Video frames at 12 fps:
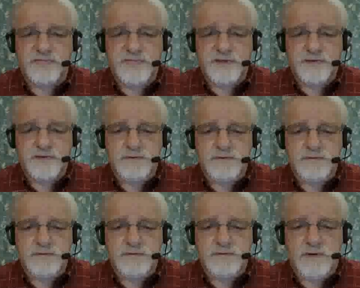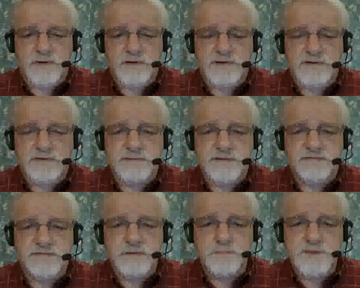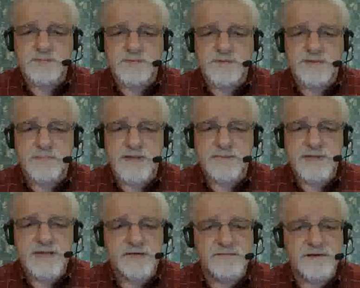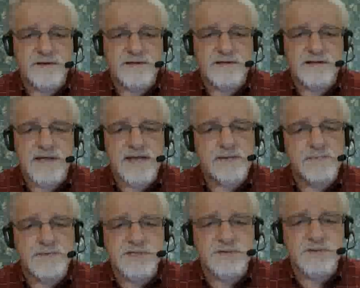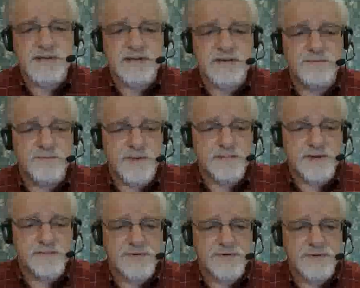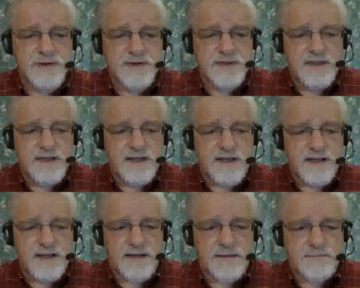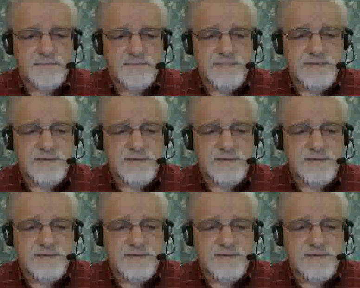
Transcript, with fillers: there are a few people that maybe haven't gotten a lab or so in. Remember, um,